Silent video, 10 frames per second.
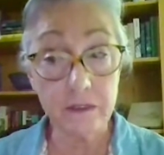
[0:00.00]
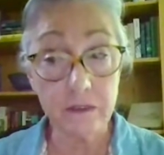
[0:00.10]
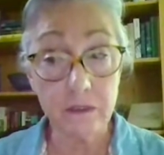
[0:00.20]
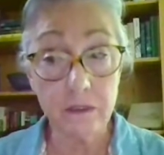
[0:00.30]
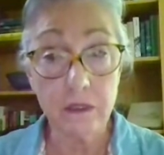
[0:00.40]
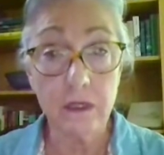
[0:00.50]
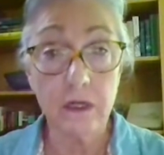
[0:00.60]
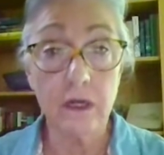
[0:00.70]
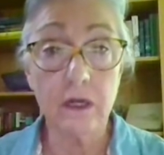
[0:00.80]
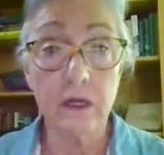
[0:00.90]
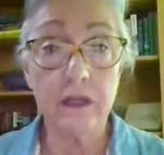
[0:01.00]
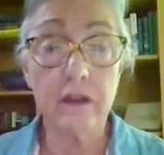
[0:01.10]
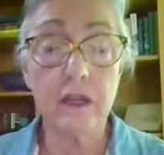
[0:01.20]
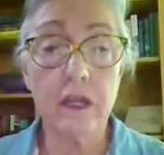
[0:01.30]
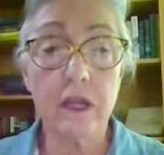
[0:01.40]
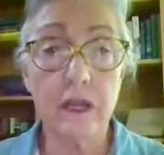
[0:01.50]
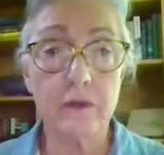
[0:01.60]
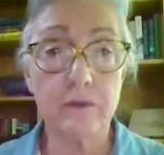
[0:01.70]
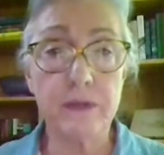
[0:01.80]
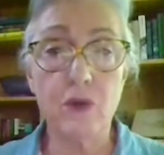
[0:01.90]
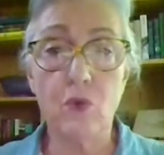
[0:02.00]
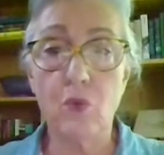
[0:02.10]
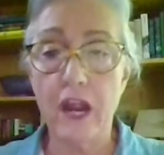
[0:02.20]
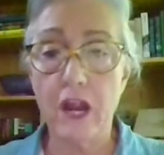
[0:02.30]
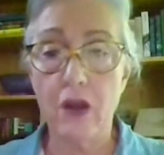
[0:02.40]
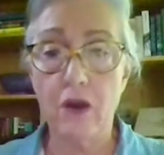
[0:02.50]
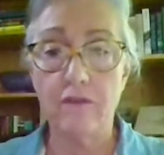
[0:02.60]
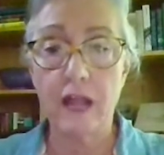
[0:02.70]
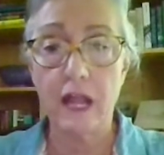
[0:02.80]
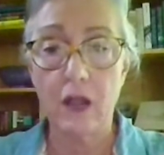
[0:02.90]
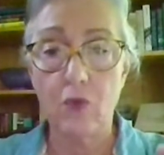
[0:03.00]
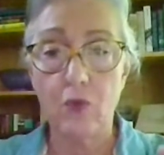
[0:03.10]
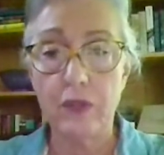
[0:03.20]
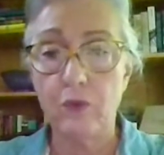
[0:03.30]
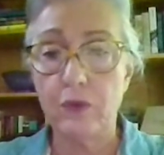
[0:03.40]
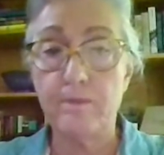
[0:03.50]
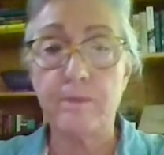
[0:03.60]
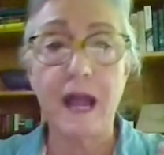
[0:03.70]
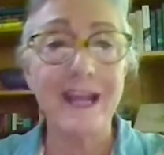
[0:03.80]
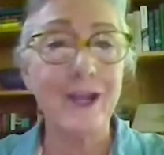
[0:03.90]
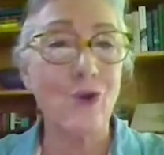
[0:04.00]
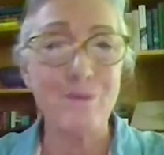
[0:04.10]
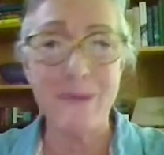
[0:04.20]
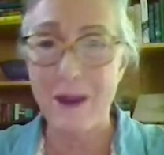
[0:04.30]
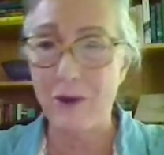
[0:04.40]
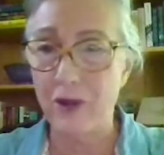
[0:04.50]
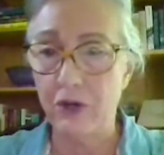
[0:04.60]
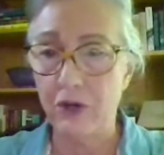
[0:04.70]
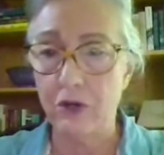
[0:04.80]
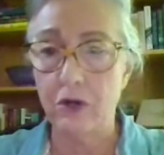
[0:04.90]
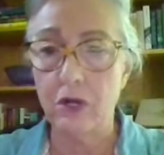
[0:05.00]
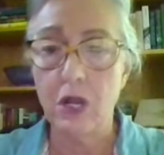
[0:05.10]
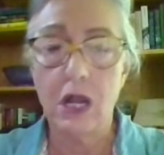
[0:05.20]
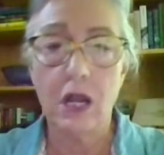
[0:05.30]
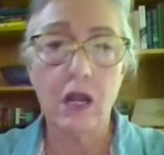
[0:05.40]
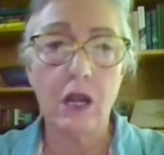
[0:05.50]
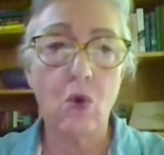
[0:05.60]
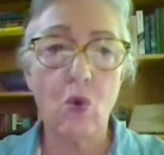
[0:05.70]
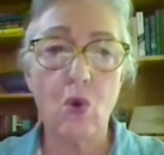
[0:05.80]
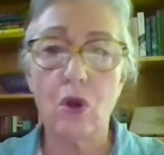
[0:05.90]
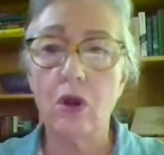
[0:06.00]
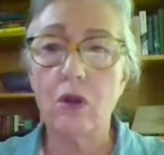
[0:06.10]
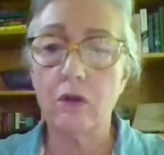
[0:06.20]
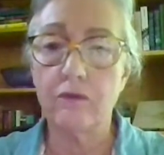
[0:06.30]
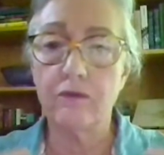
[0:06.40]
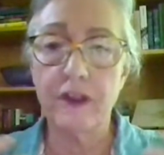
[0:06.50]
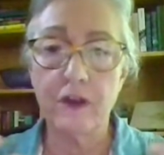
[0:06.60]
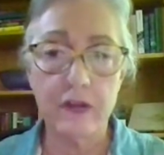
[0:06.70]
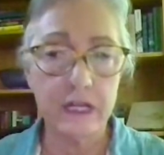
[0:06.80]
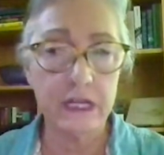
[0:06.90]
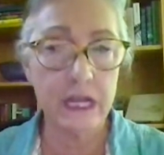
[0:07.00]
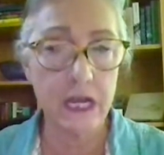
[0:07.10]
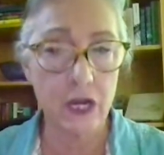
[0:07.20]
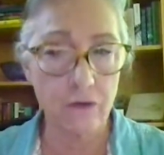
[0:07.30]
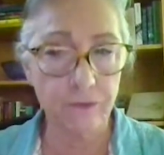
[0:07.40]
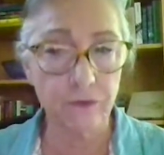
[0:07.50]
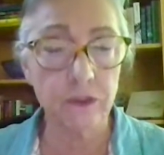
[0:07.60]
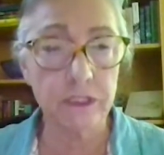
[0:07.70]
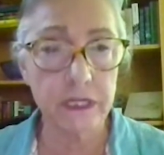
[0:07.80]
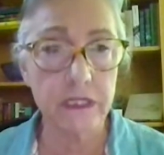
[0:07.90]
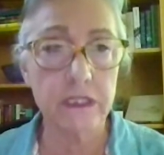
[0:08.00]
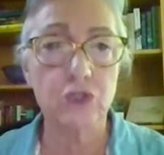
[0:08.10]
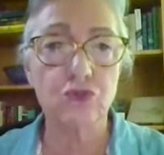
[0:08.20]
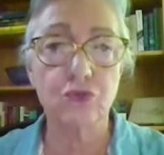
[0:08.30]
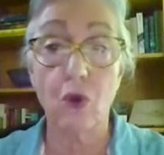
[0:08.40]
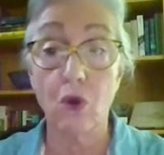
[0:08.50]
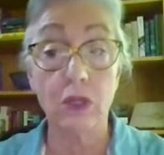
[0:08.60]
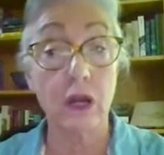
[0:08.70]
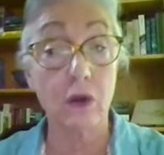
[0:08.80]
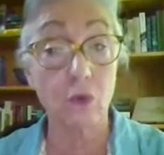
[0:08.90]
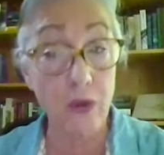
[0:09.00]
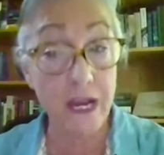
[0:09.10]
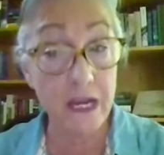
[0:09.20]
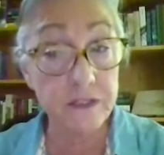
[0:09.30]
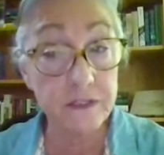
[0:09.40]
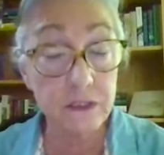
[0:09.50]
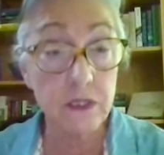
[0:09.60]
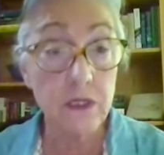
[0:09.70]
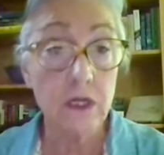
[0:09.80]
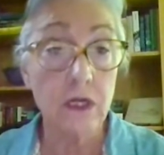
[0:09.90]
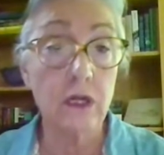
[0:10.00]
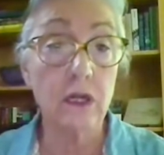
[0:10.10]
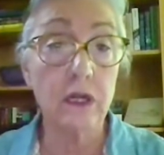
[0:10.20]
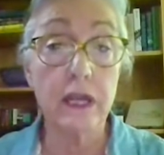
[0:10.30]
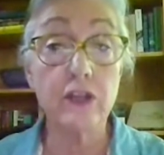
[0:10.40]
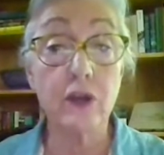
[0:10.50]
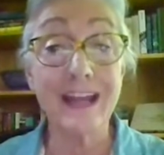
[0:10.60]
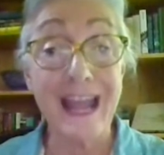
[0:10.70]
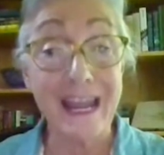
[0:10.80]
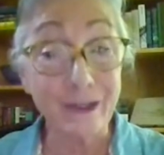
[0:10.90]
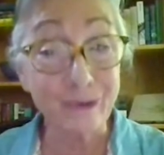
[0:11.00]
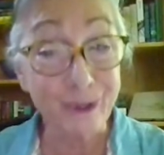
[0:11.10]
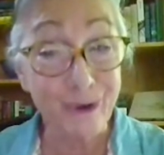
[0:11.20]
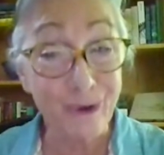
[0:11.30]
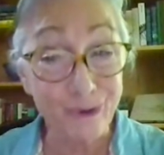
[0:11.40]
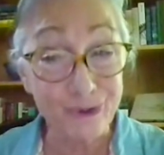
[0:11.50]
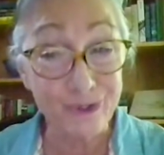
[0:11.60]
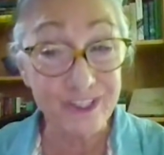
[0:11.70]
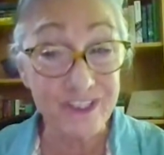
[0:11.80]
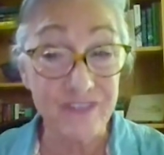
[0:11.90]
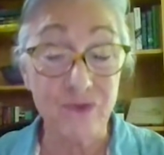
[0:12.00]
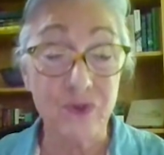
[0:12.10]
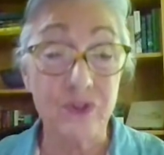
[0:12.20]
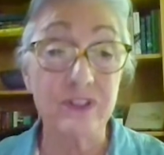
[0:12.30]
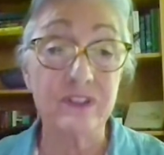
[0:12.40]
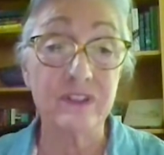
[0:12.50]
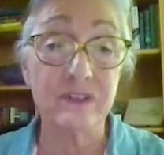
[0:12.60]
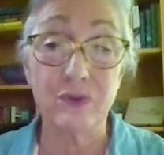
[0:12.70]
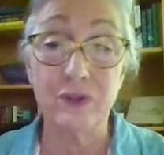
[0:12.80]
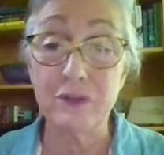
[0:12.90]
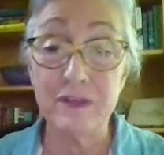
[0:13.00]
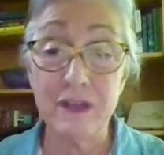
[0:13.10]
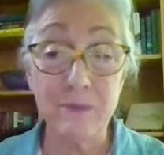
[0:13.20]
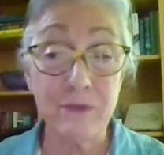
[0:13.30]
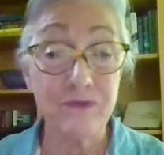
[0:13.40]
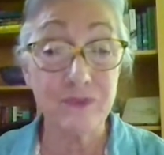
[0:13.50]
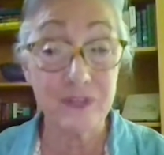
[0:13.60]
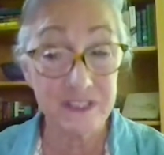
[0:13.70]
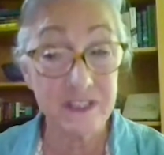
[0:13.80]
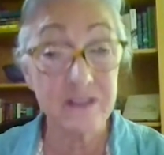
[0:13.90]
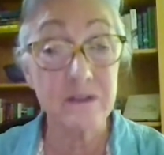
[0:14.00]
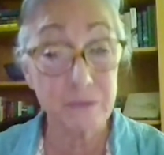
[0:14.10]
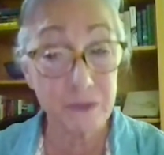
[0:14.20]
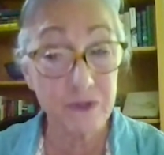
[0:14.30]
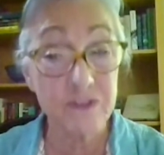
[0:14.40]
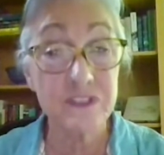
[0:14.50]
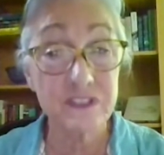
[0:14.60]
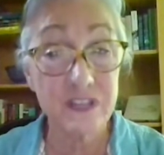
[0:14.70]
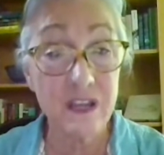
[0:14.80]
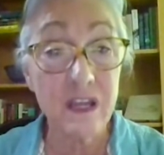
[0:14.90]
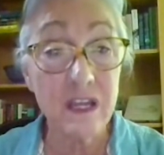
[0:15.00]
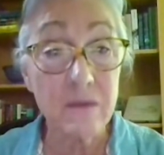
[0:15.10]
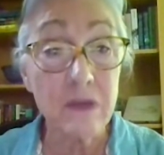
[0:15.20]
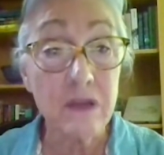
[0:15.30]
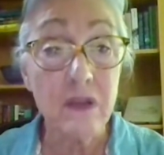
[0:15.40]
it, and be aware of how we would biobarrier, or very carefully control our waste, and our agriculture. Because if we're gonna be up there for extended periods of time,